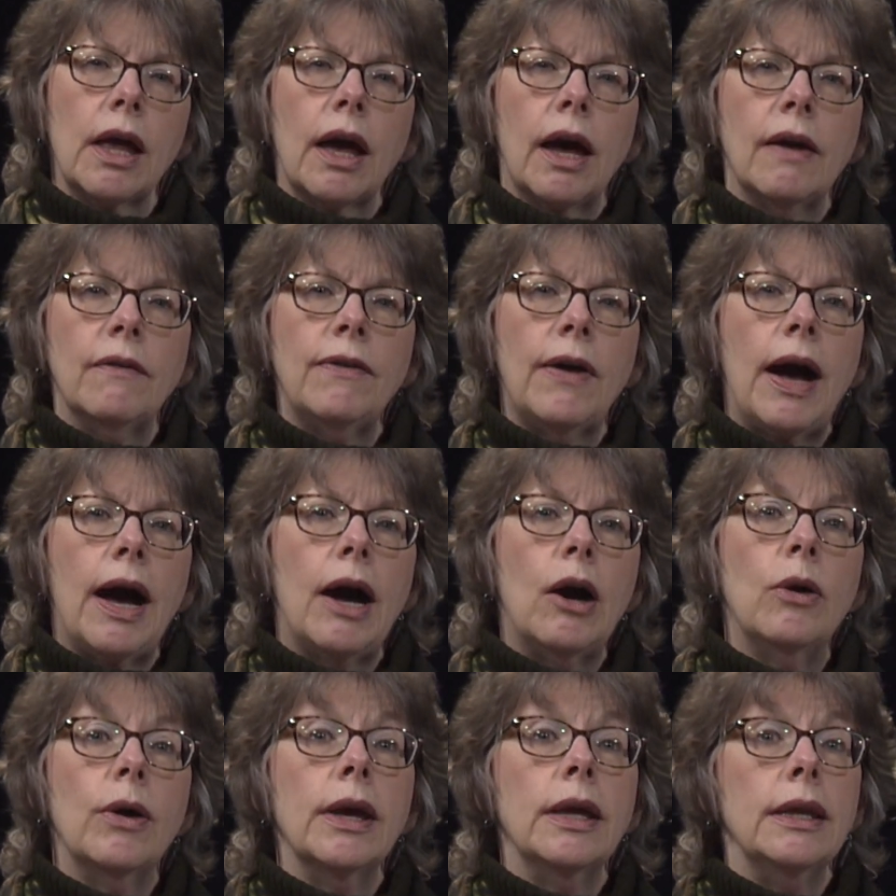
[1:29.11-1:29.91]
of
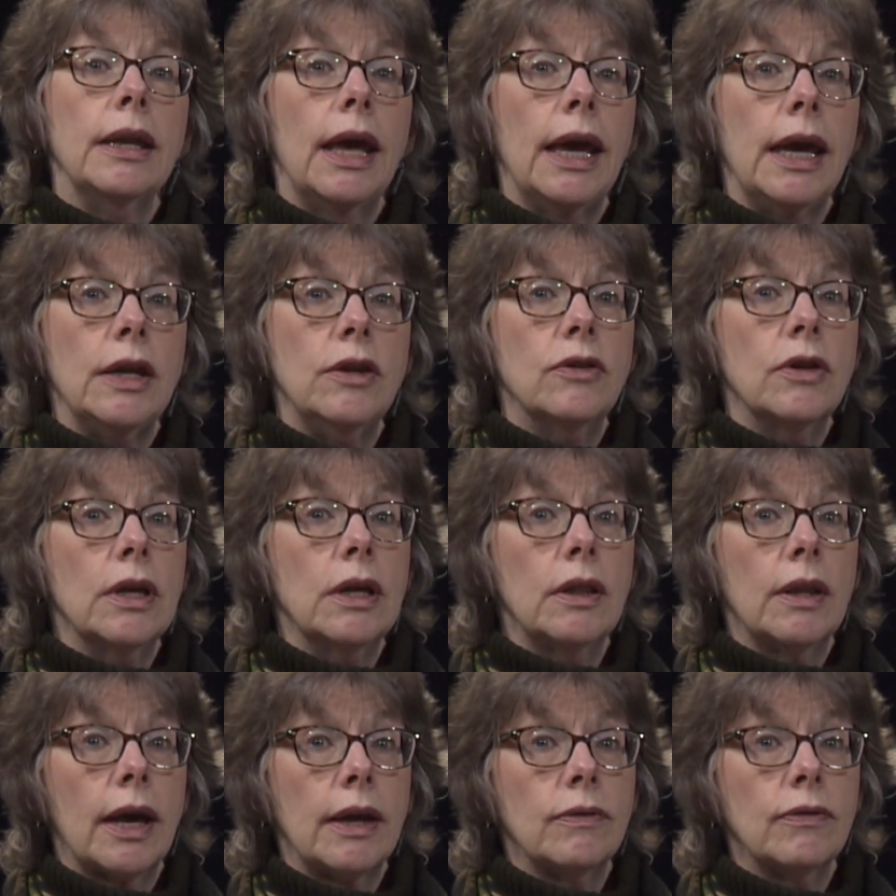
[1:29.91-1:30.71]
how an aging
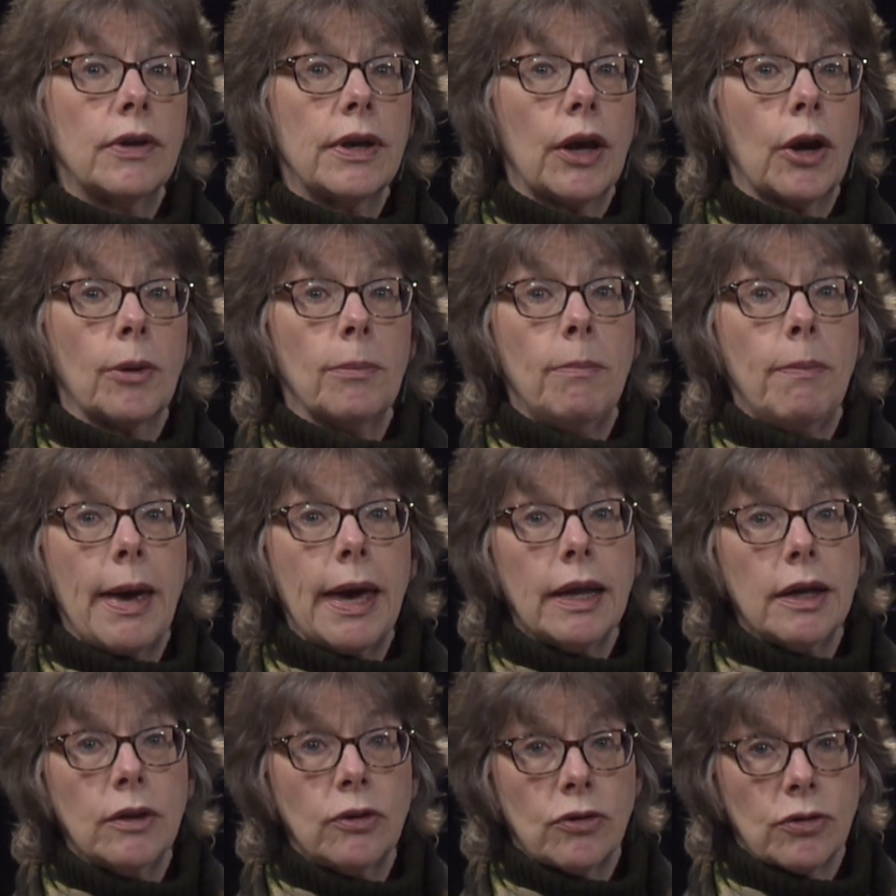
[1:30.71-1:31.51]
life care
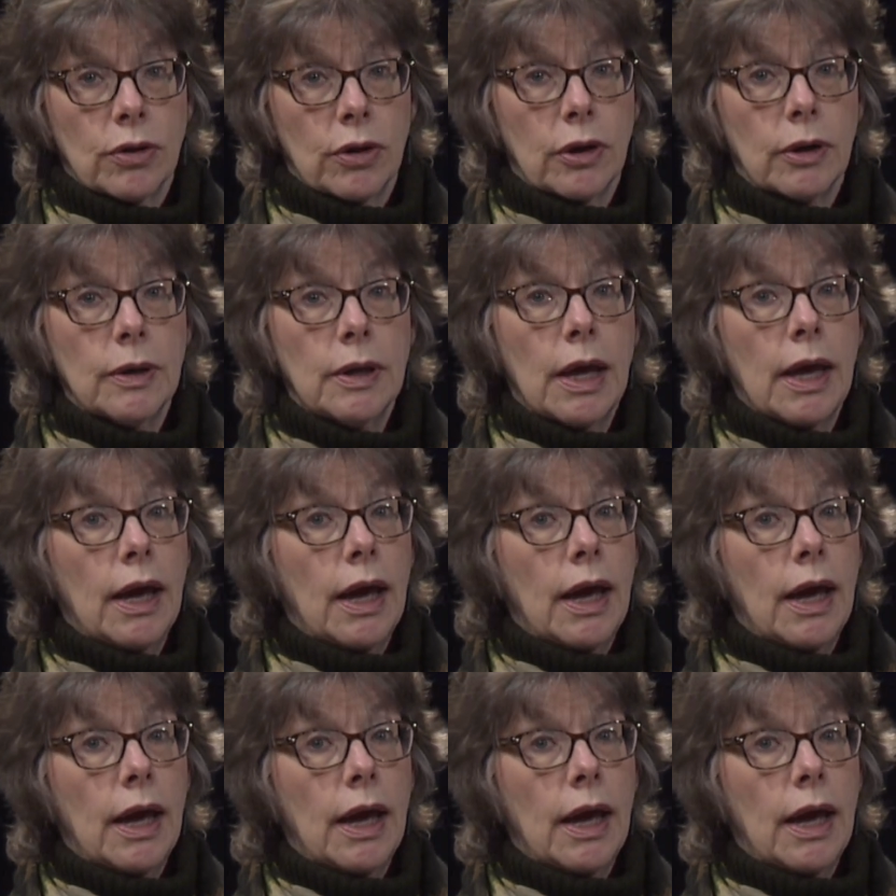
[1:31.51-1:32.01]
manager